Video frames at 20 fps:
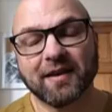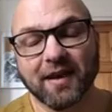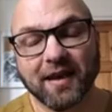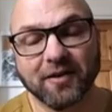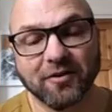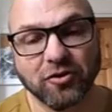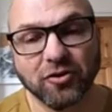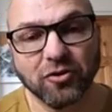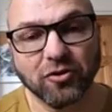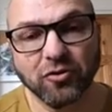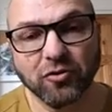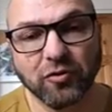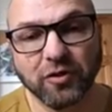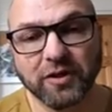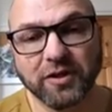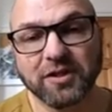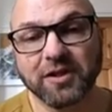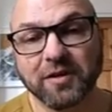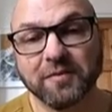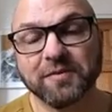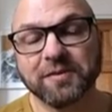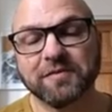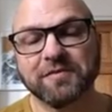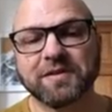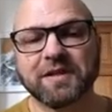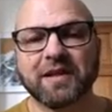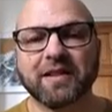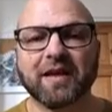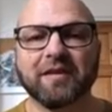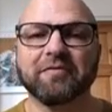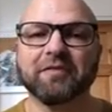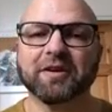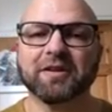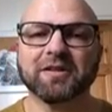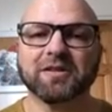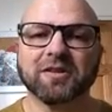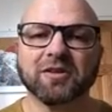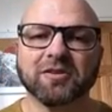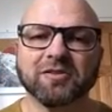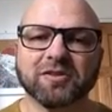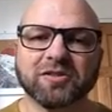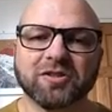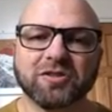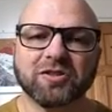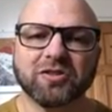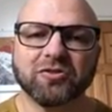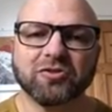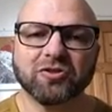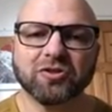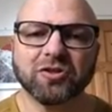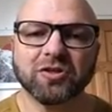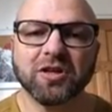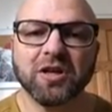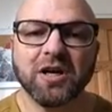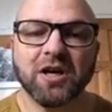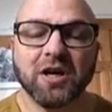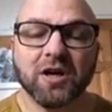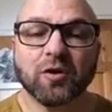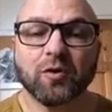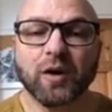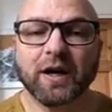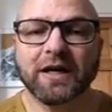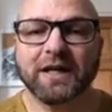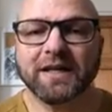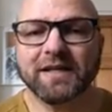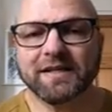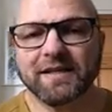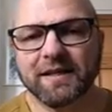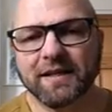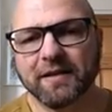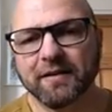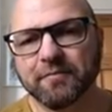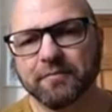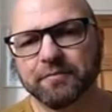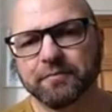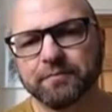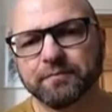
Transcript: can do in terms of South Africa's constitution quite easily.